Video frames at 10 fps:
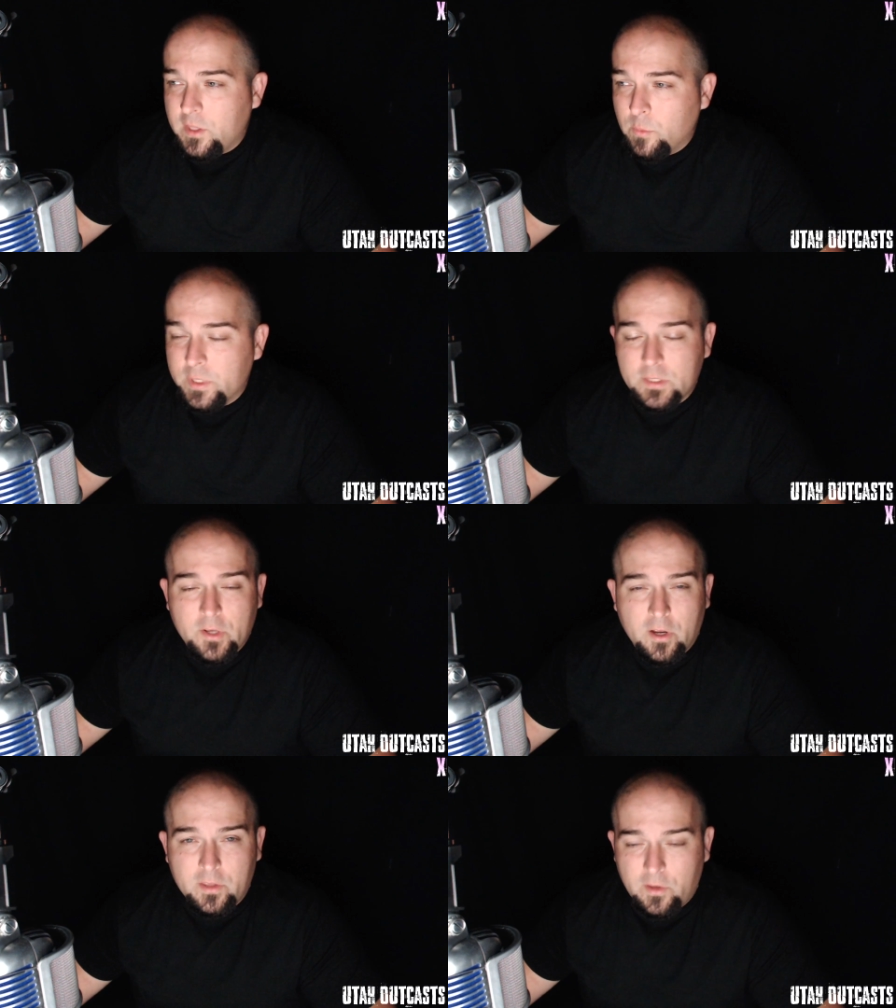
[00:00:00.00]
you want to
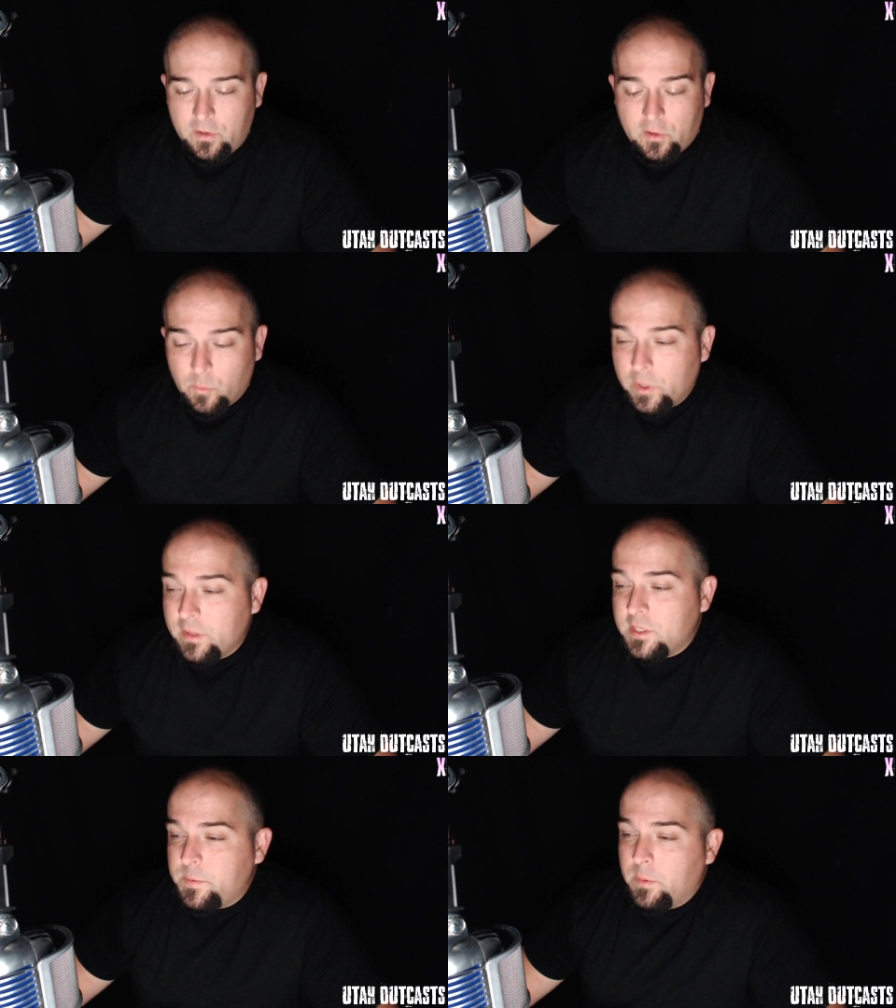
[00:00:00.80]
talk, you're one
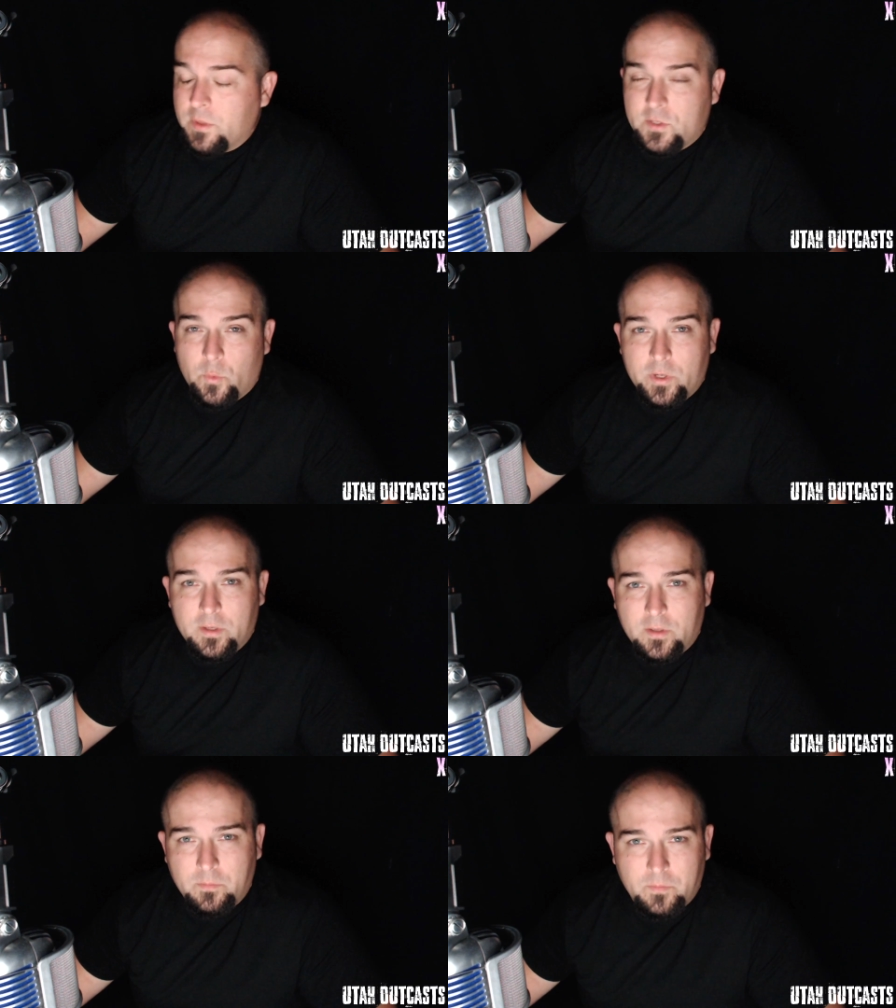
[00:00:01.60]
of these people that's going
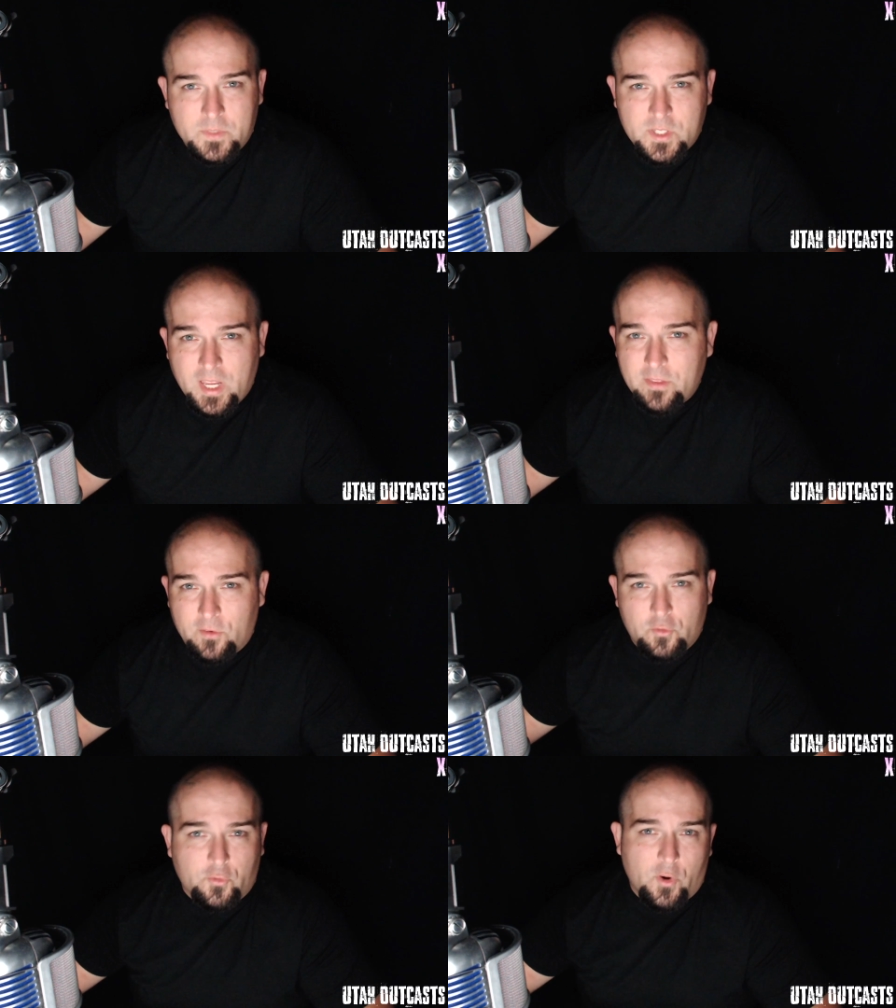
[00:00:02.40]
to say
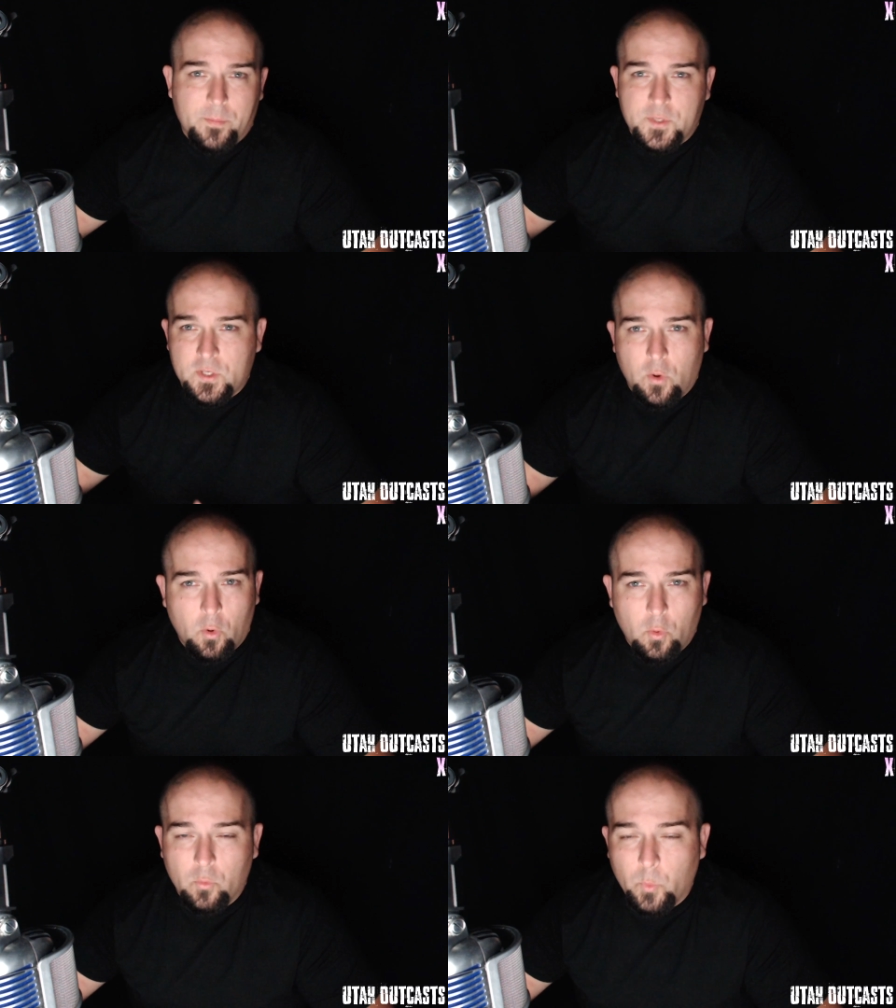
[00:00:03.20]
that Trump's
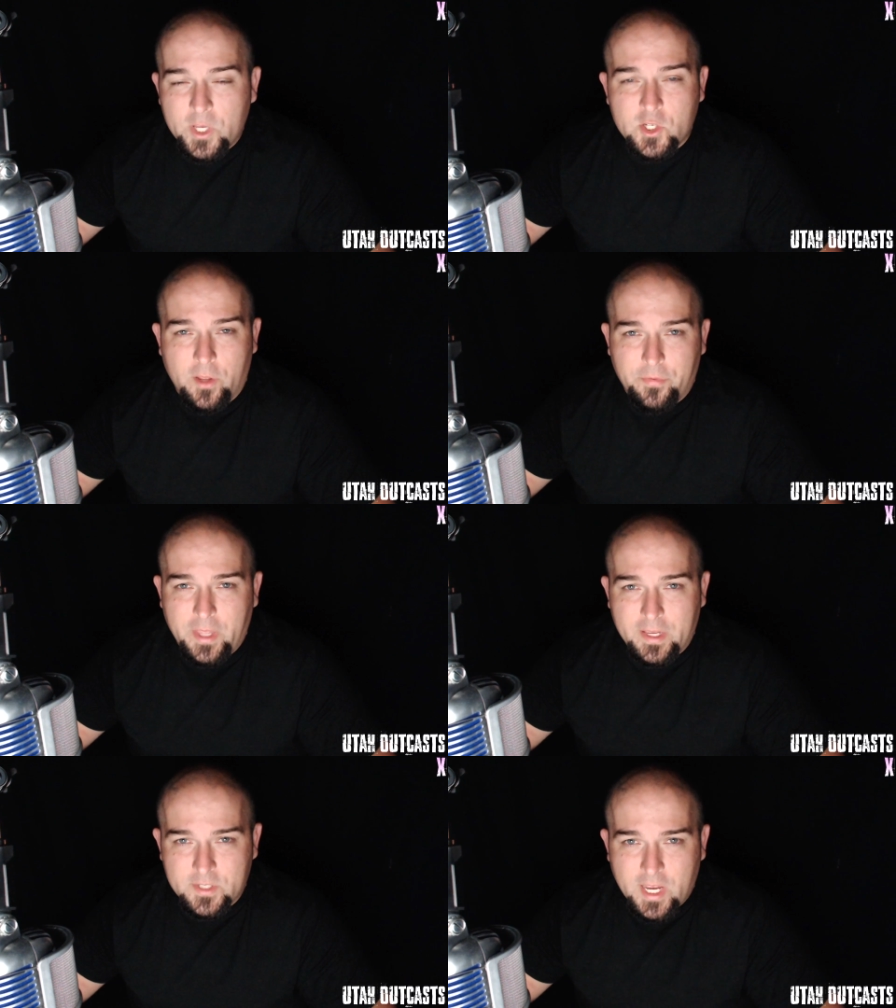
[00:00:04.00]
whole witch hunt
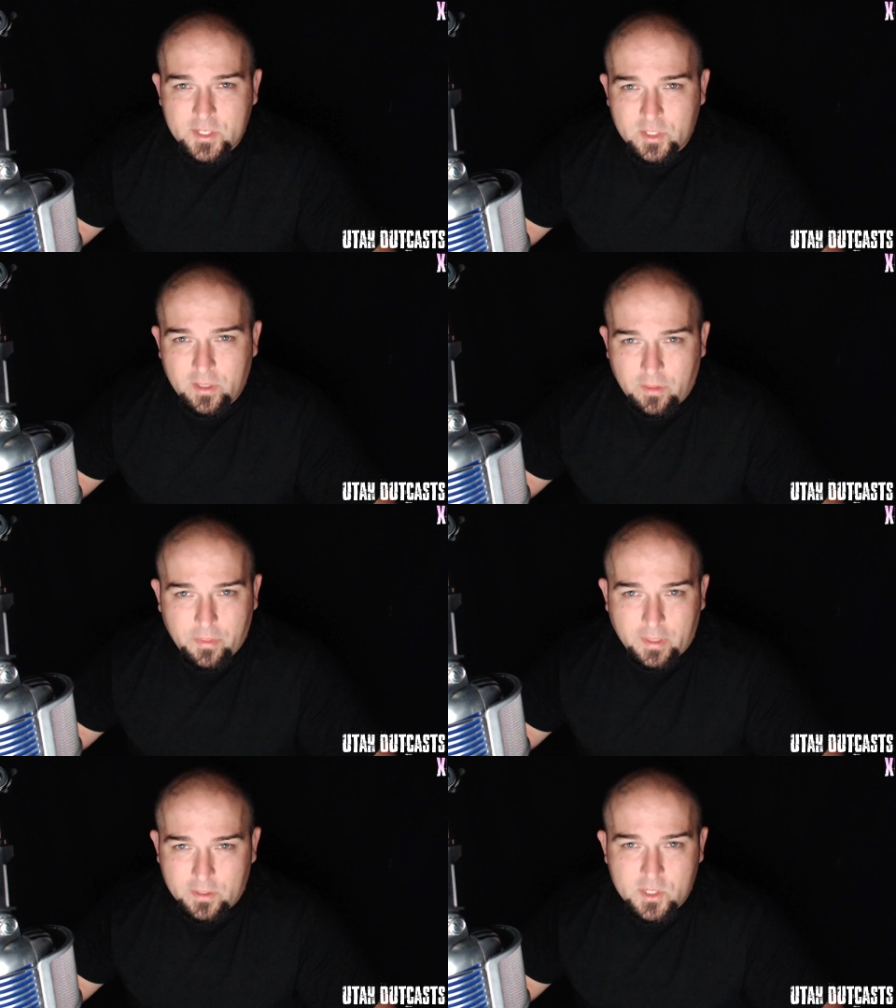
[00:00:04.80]
thing is actually
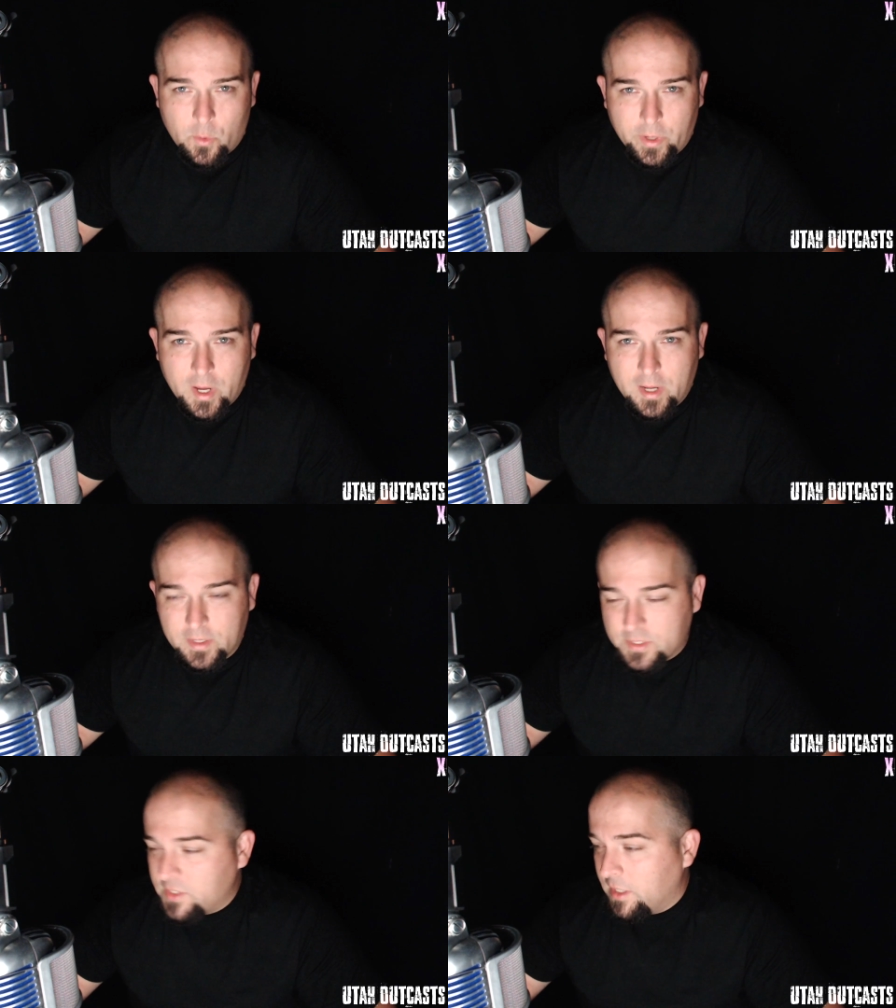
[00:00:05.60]
the thing that's going
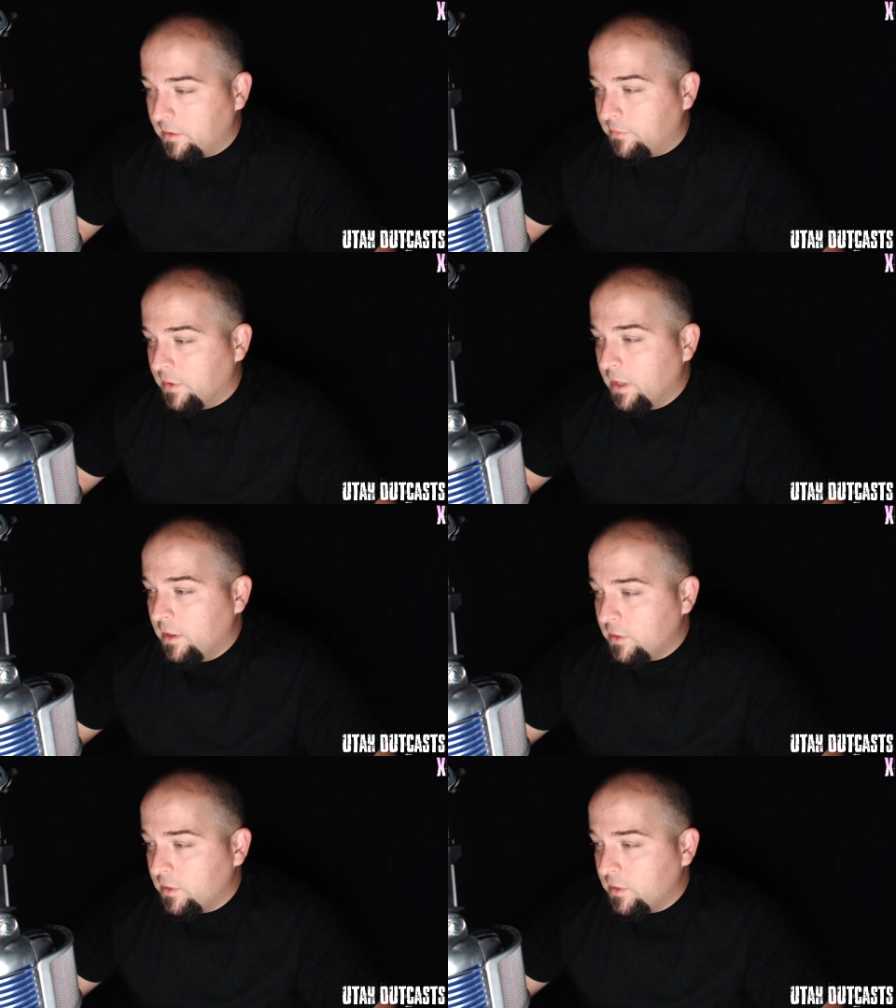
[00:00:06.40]
on instead of,